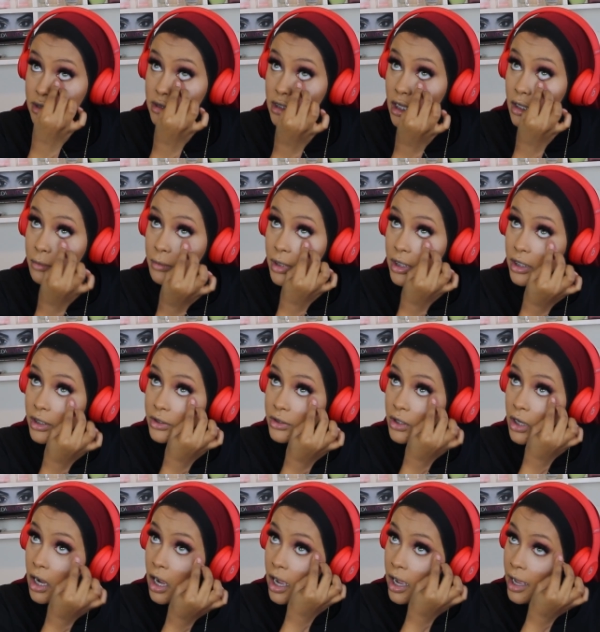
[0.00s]
set my
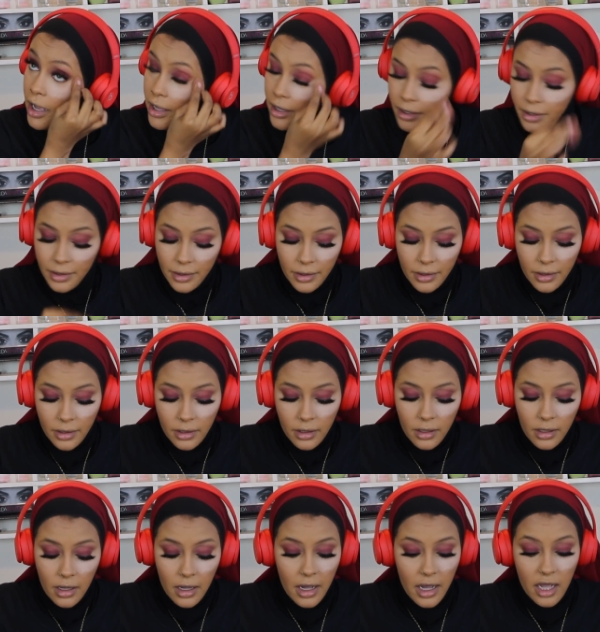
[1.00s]
under eye.
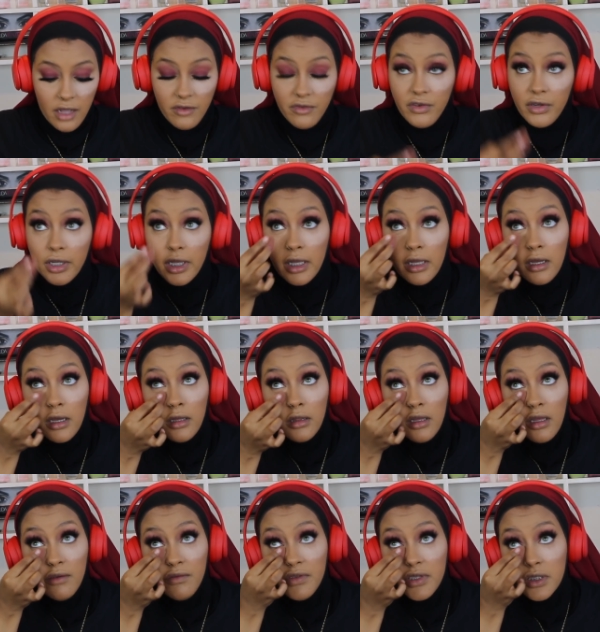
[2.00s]
I freaking
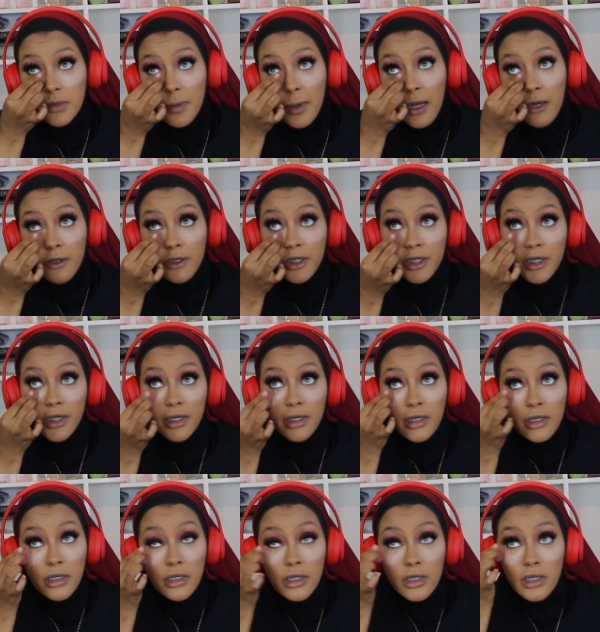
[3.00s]
love this powder.
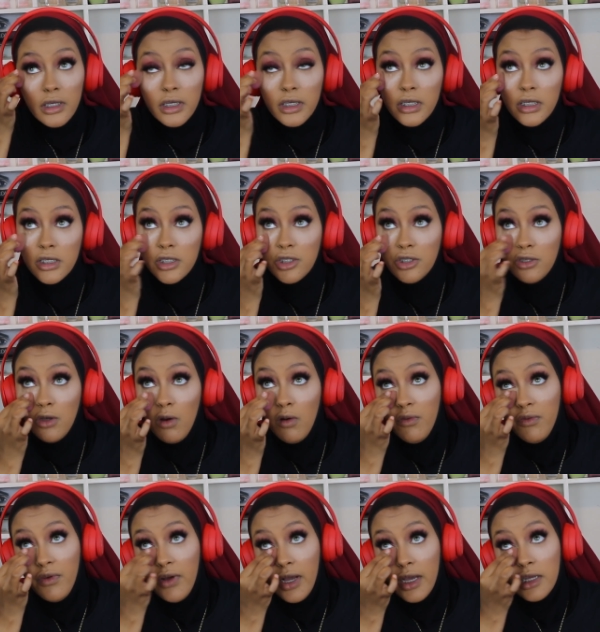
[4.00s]
It is so
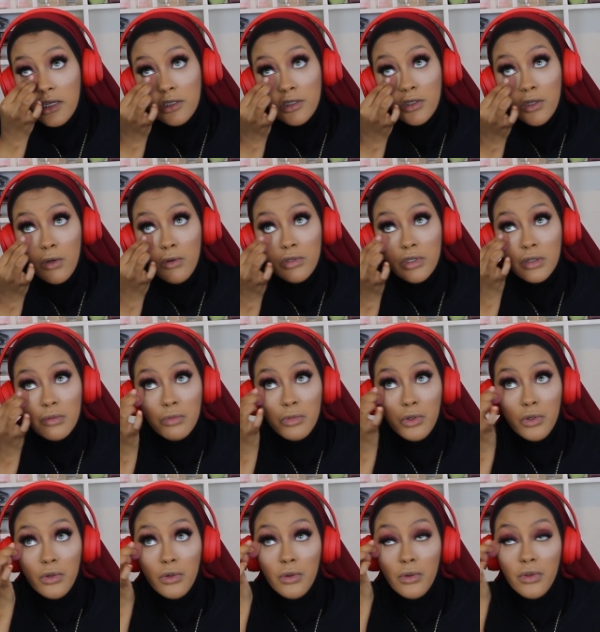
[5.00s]
fun, so
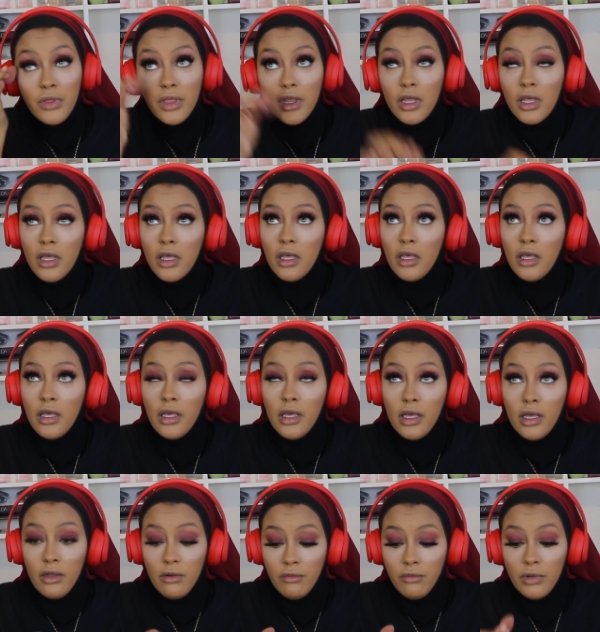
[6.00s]
smooth.
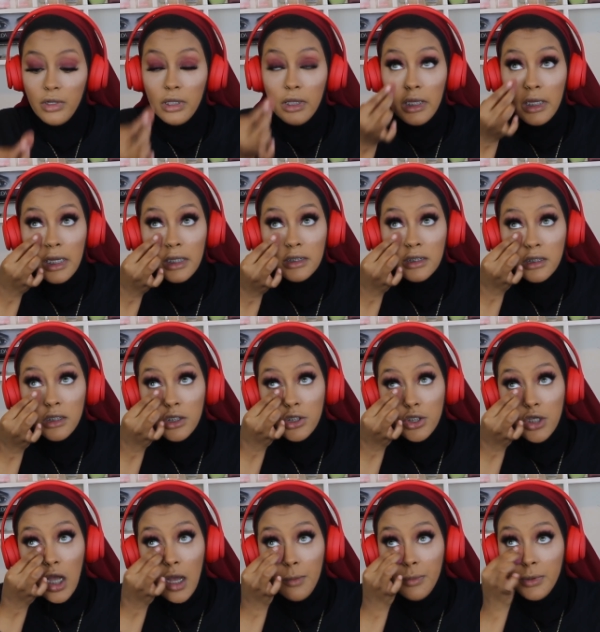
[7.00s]
It really gets the
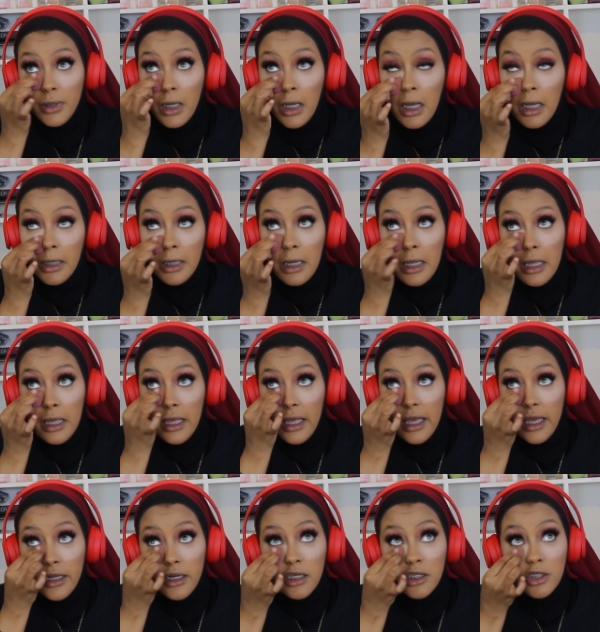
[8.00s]
job done,
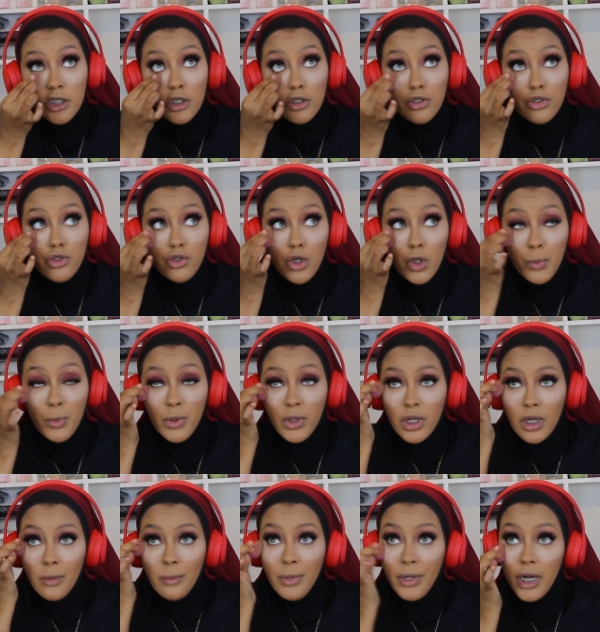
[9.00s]
and it's super
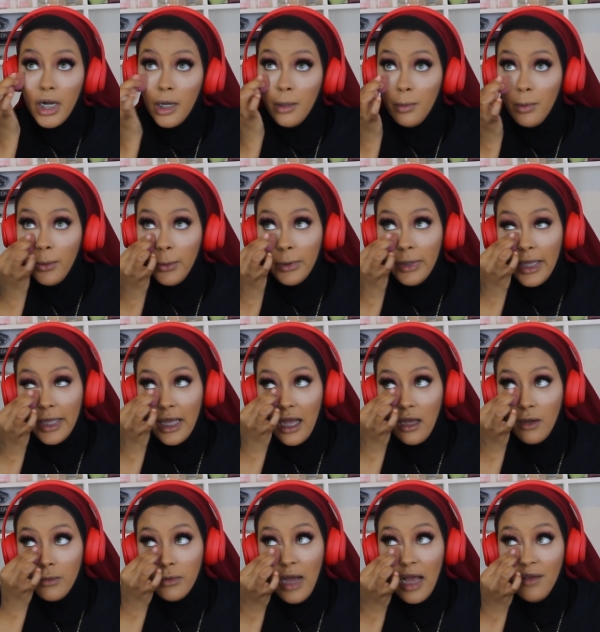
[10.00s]
comparable. Like
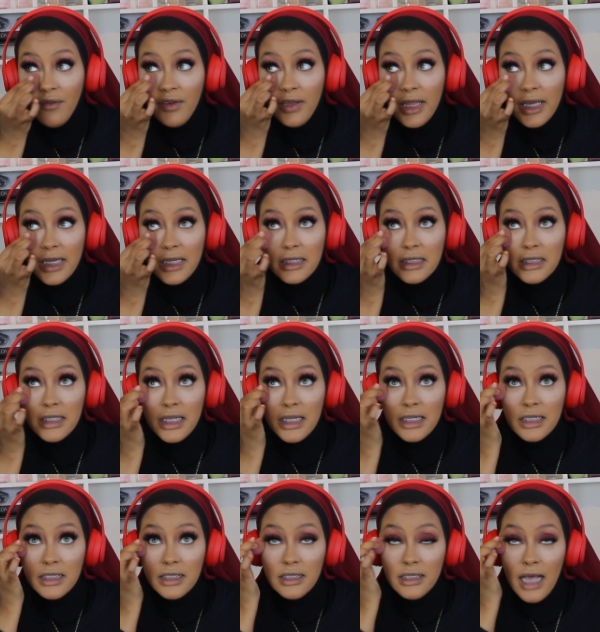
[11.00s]
I feel like it's
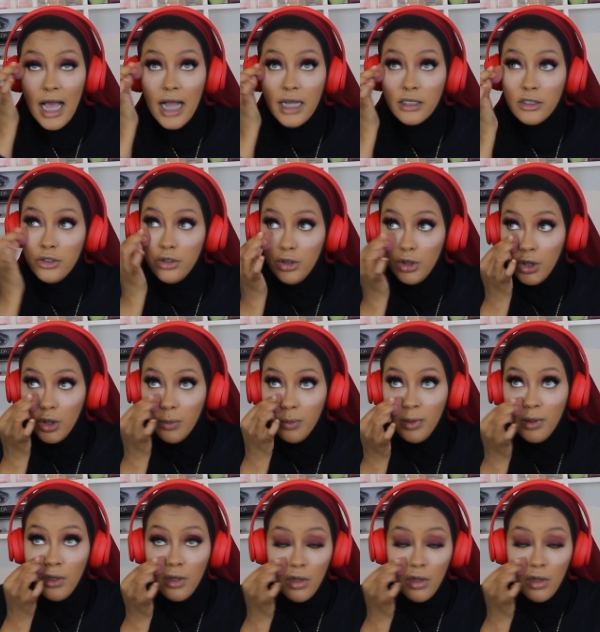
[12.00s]
exact dupe